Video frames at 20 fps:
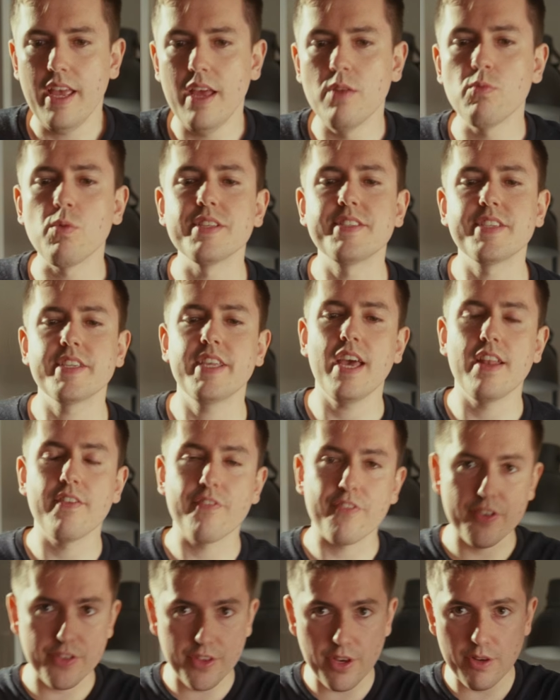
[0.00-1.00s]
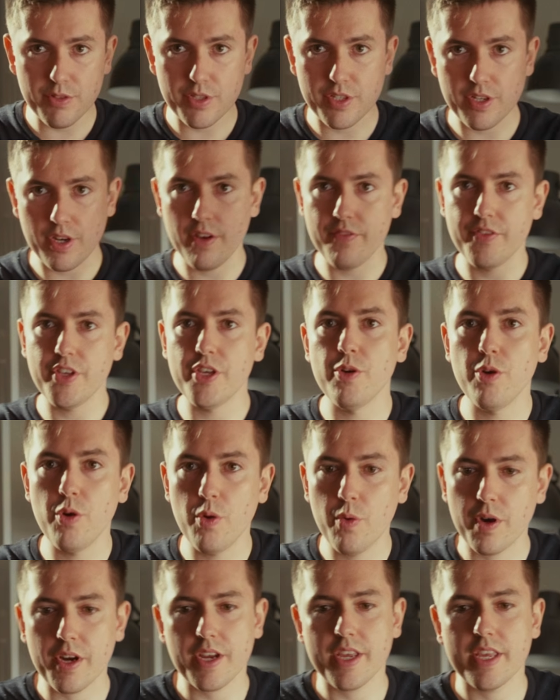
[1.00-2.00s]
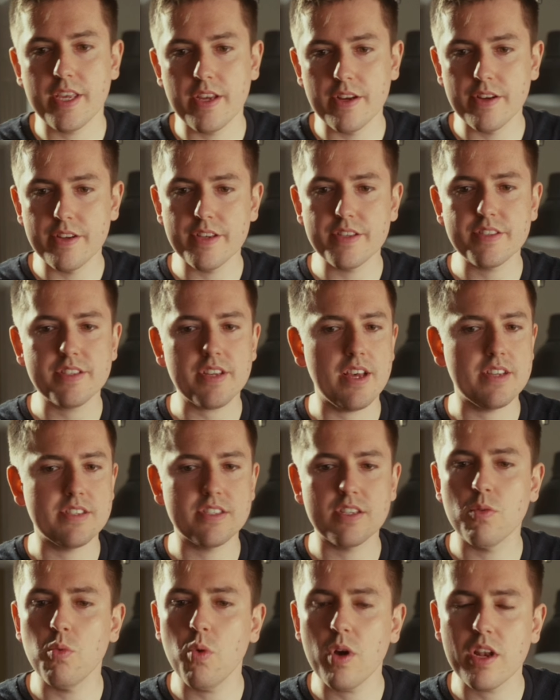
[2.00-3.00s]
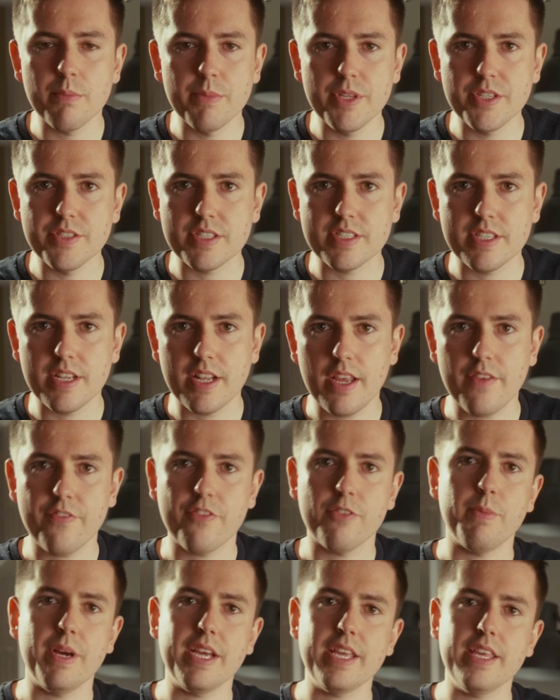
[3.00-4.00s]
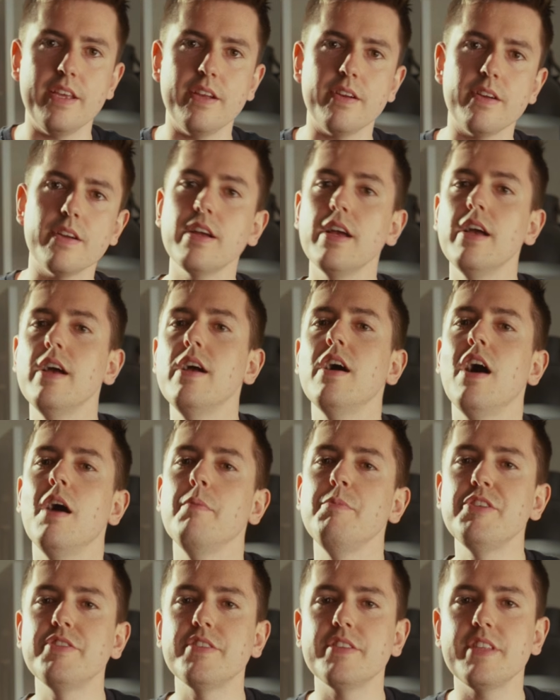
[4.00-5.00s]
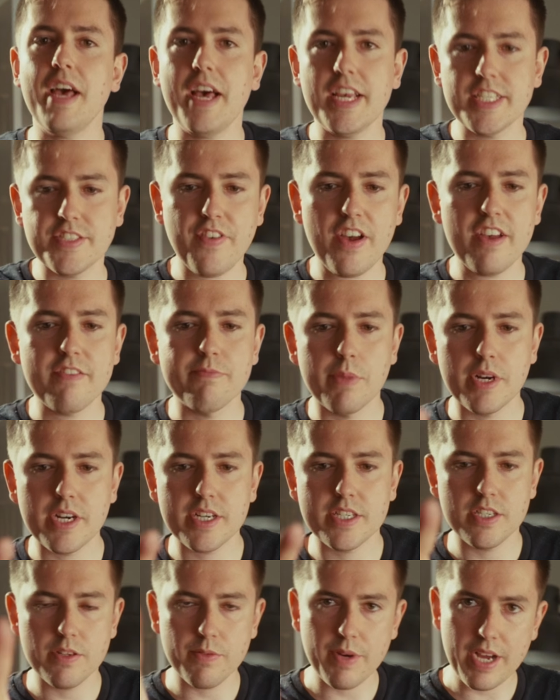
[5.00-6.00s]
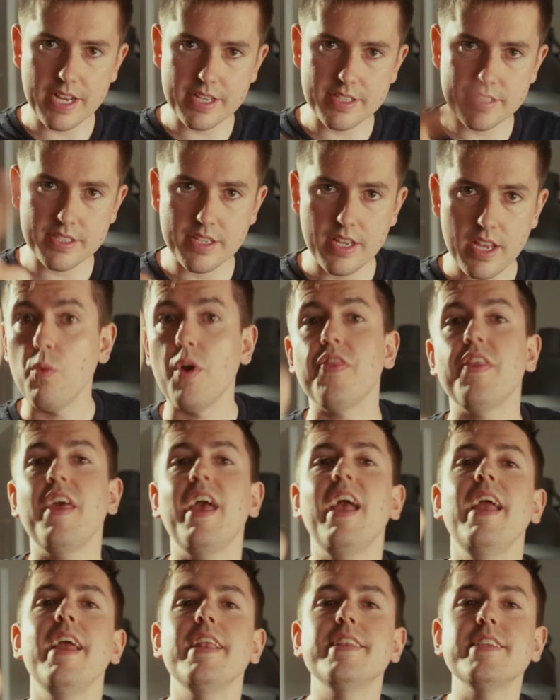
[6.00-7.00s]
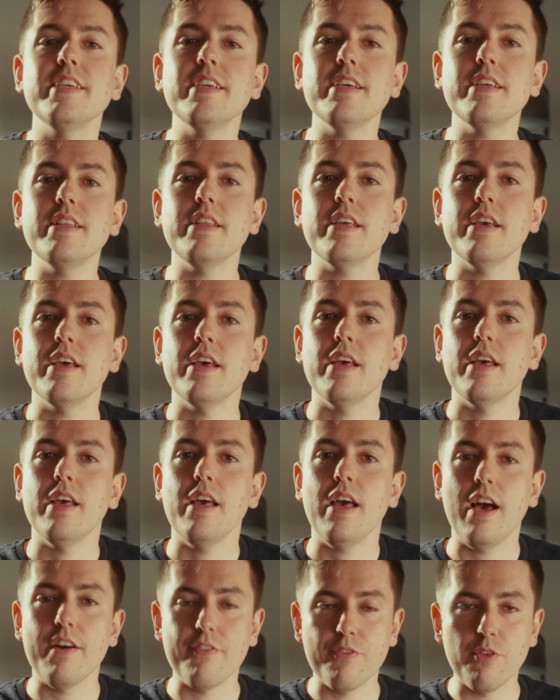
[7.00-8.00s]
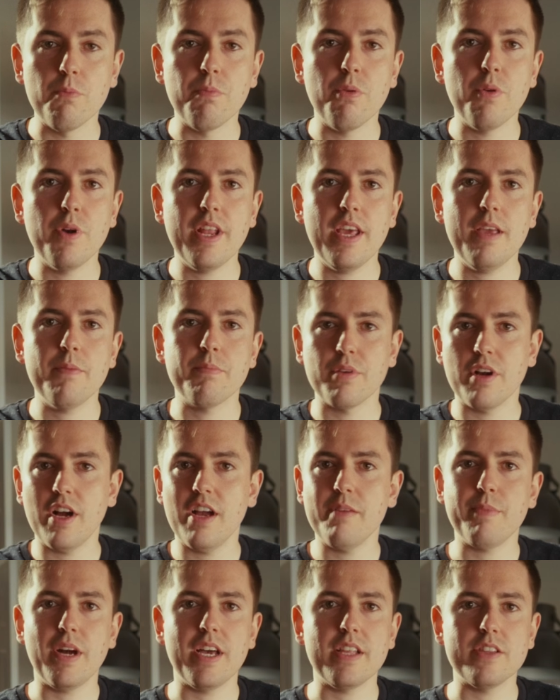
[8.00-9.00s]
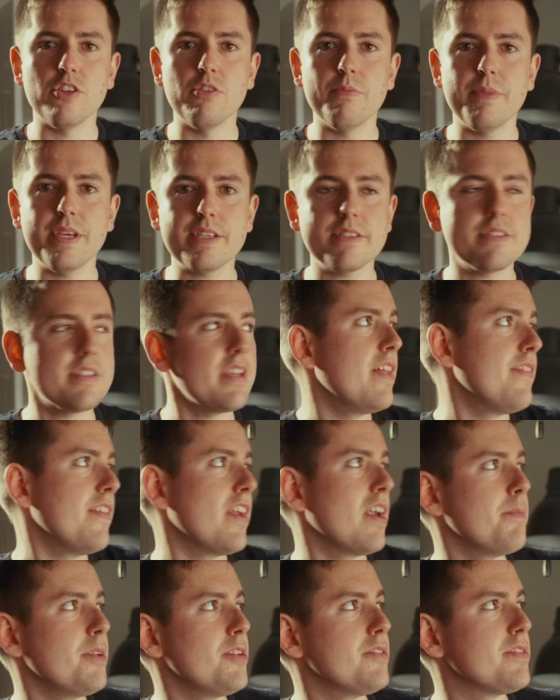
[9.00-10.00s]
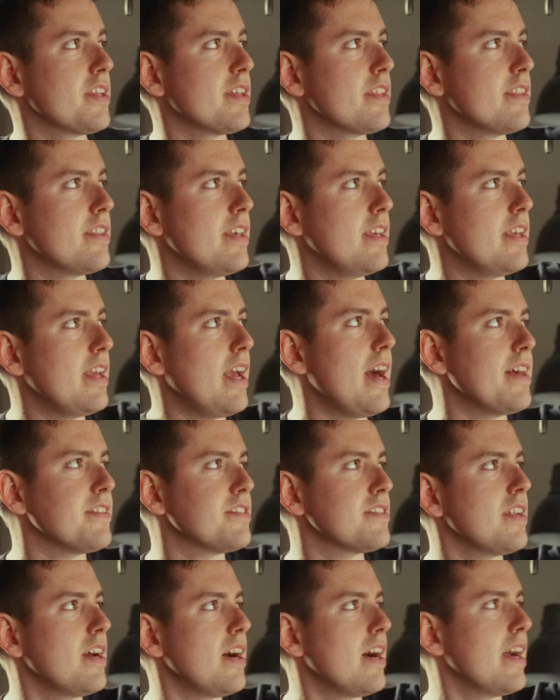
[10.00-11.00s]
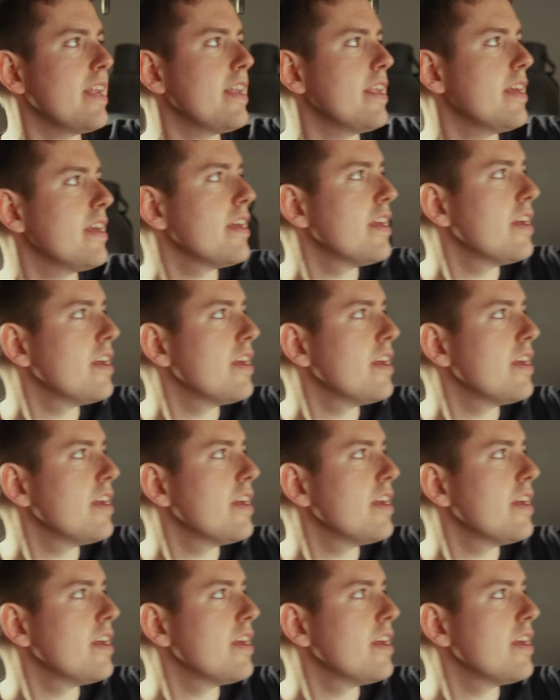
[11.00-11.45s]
And once again, for those of you who are curious as to what I'm using today for my gear, I'm using the S5 Mark IIX with the 18 f1.8 prime by Lumix, and then I'm using the S9